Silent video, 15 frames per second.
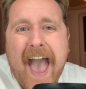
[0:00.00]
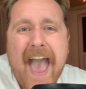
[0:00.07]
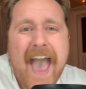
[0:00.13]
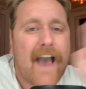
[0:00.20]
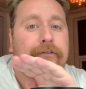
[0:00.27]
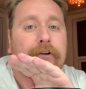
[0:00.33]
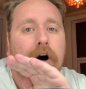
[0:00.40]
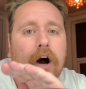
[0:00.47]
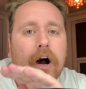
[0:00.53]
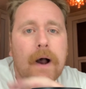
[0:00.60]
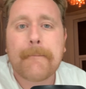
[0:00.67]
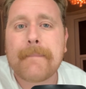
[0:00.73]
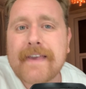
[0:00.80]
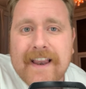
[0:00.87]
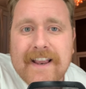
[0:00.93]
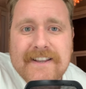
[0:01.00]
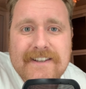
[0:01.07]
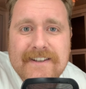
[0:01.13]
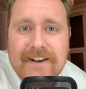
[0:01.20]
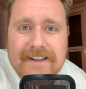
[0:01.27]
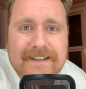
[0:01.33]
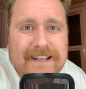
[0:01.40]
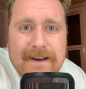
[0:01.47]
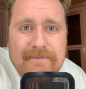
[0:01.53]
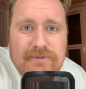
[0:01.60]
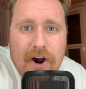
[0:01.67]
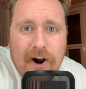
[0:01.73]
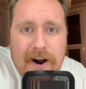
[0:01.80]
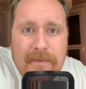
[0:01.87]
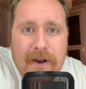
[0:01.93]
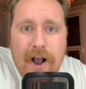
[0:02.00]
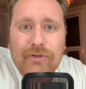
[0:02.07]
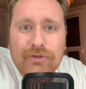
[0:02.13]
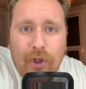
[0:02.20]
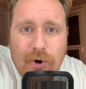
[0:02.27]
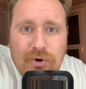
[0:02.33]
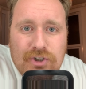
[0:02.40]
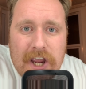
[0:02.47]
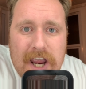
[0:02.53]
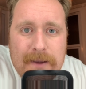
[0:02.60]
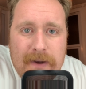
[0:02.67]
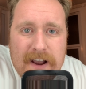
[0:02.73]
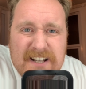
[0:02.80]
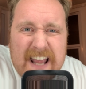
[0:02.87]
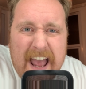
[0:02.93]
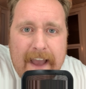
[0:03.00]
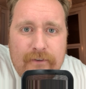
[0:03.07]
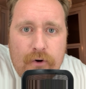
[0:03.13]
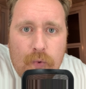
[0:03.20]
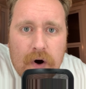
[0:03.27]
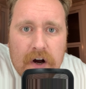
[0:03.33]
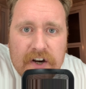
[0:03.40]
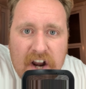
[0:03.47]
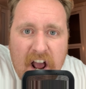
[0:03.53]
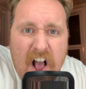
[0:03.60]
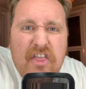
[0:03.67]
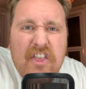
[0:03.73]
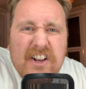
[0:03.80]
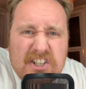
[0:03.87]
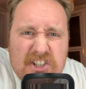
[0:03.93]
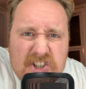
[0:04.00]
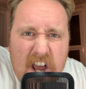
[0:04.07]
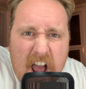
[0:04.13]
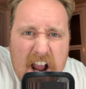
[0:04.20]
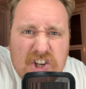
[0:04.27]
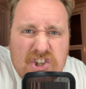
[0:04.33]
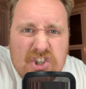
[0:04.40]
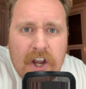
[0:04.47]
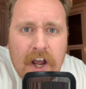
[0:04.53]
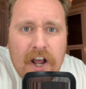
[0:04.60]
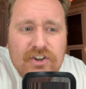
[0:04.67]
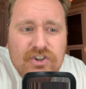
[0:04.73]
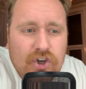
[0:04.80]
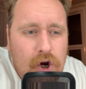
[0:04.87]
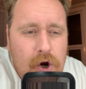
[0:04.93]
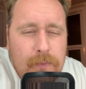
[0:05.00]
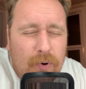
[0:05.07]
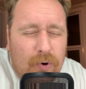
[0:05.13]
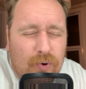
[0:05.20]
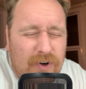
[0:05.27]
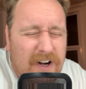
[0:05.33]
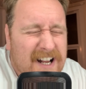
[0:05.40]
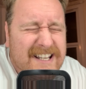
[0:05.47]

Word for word: ever. But then at the same time, no team has ever won the sextuple.